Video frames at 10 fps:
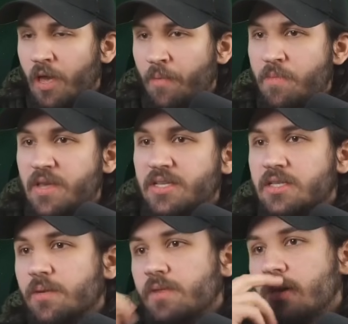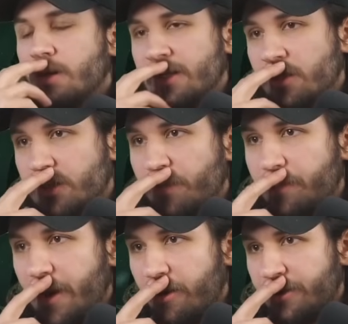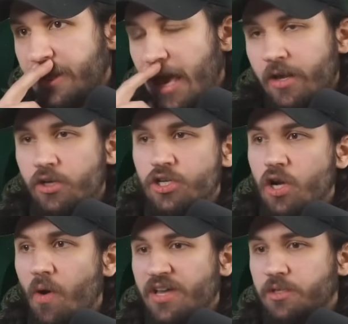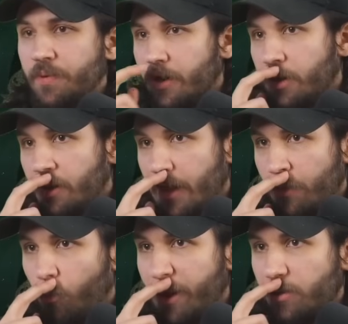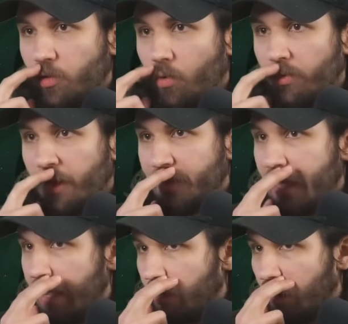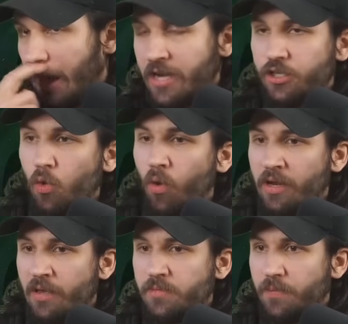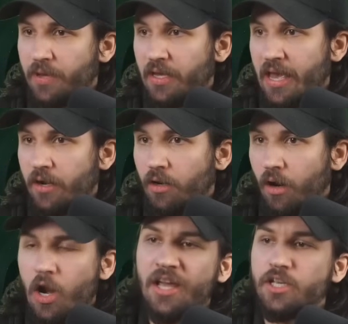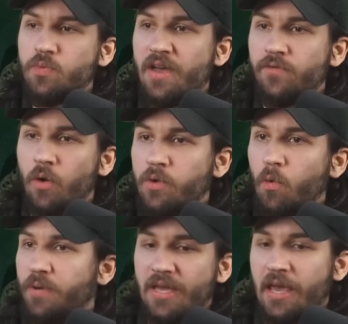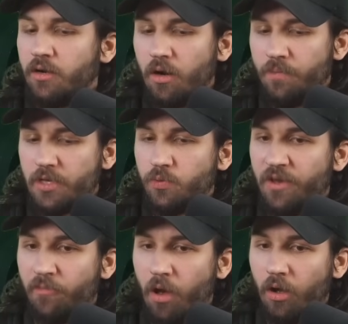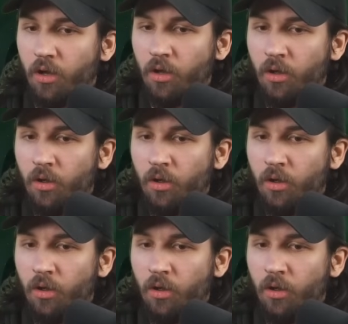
Am I missing something? Is there something better than... I could just go Ice Spirit and wait to hold on the Cannon Cart. I just don't want him to pick Cannon Cart. I guess we have... No, he won't pick Cannon Cart because we have Monk.